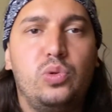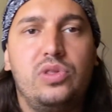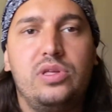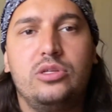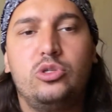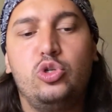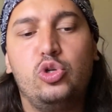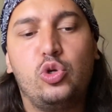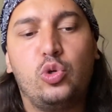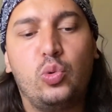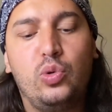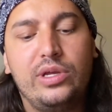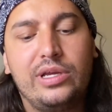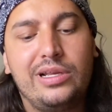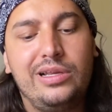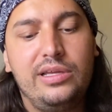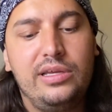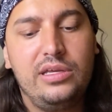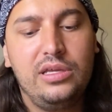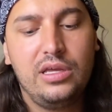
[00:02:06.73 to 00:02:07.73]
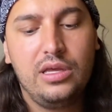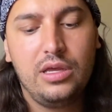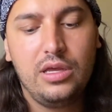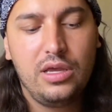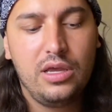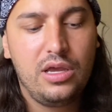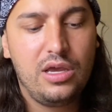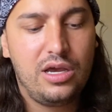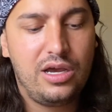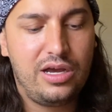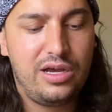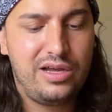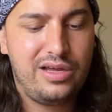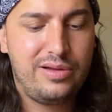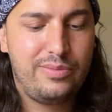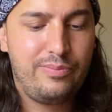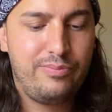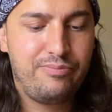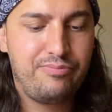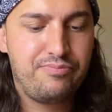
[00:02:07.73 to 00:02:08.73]
it too quickly.
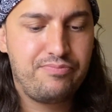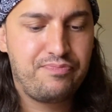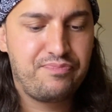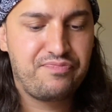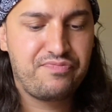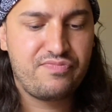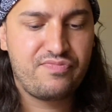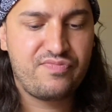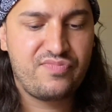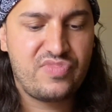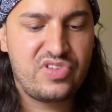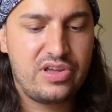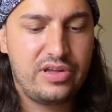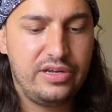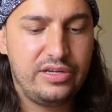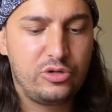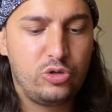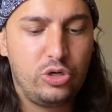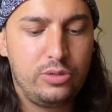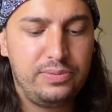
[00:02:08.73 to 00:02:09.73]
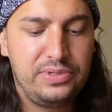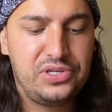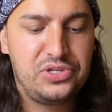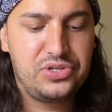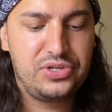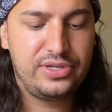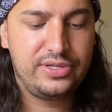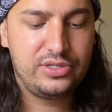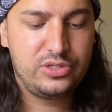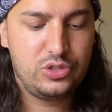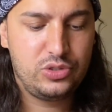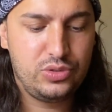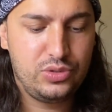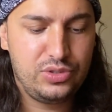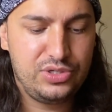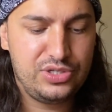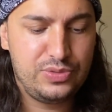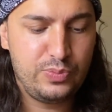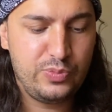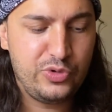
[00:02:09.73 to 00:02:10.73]
I grew up listening to
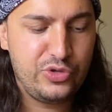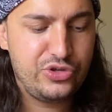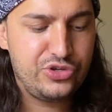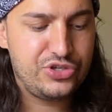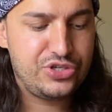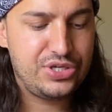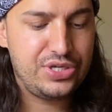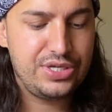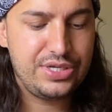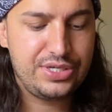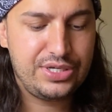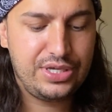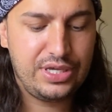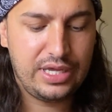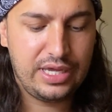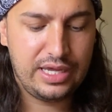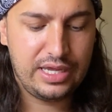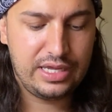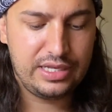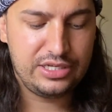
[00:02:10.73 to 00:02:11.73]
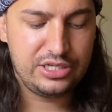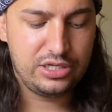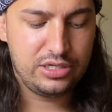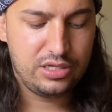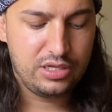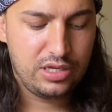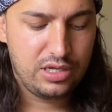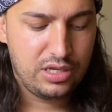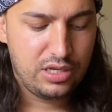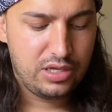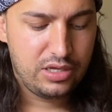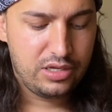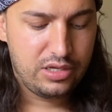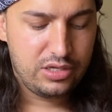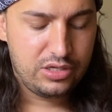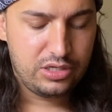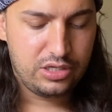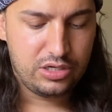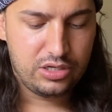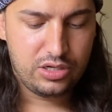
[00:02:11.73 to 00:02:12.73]
his music, and
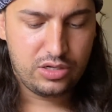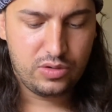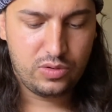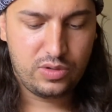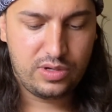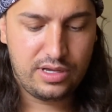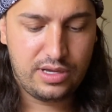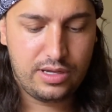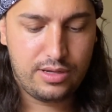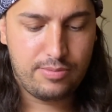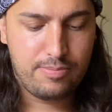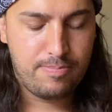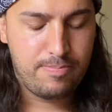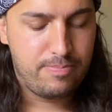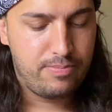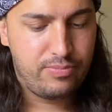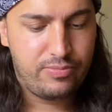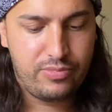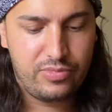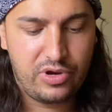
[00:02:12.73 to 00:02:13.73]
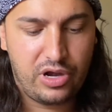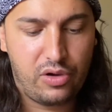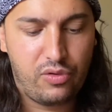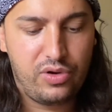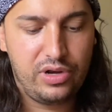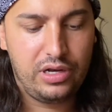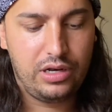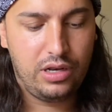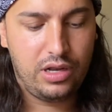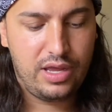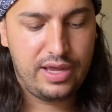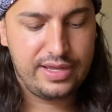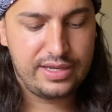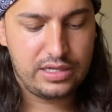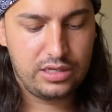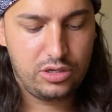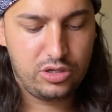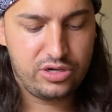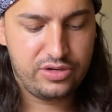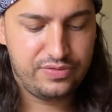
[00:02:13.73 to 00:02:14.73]
you know, I really like a
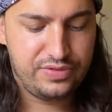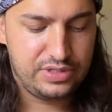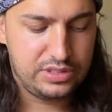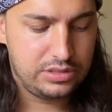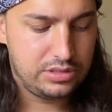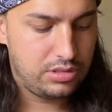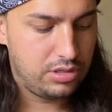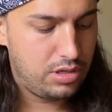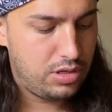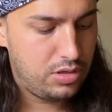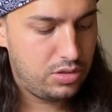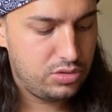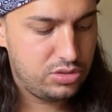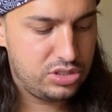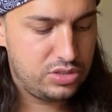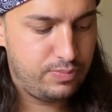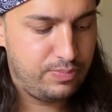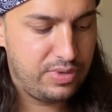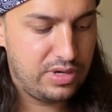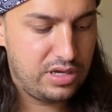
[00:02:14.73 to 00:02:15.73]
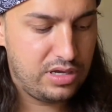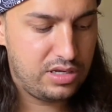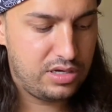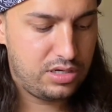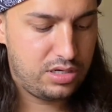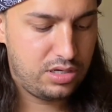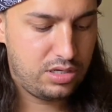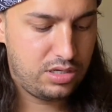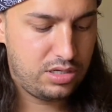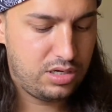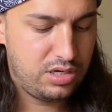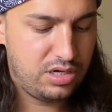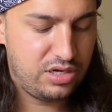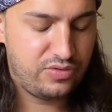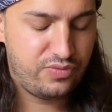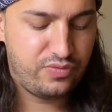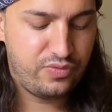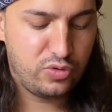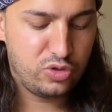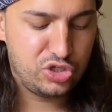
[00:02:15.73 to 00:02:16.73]
lot of his songs, but
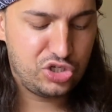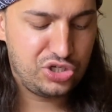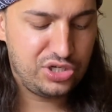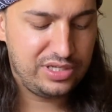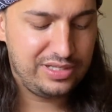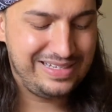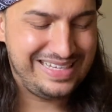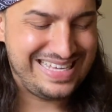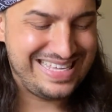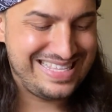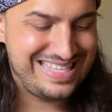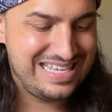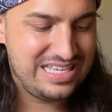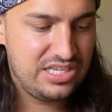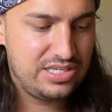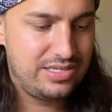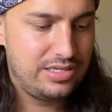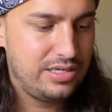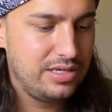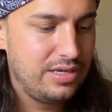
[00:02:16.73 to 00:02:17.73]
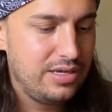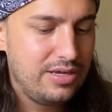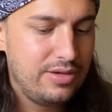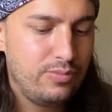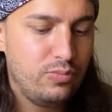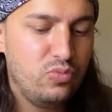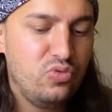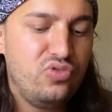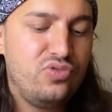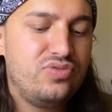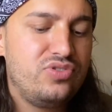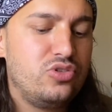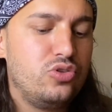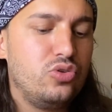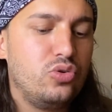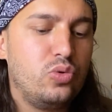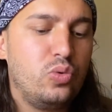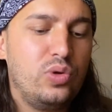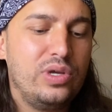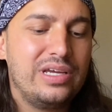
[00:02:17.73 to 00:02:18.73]
unfortunately this moves too
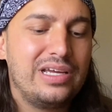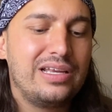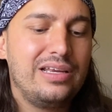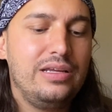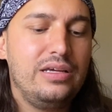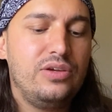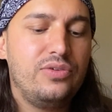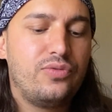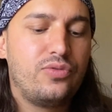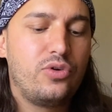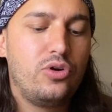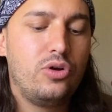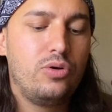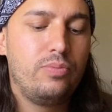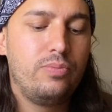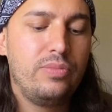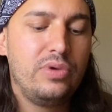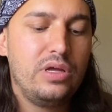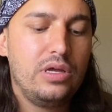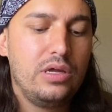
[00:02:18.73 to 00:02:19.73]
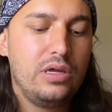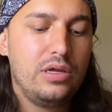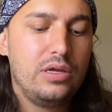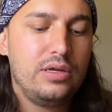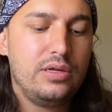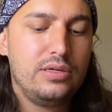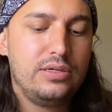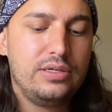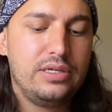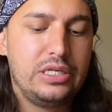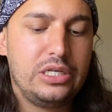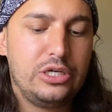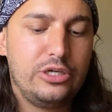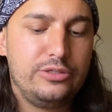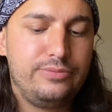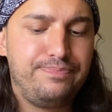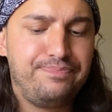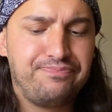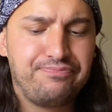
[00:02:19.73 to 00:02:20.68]
quickly from, you know,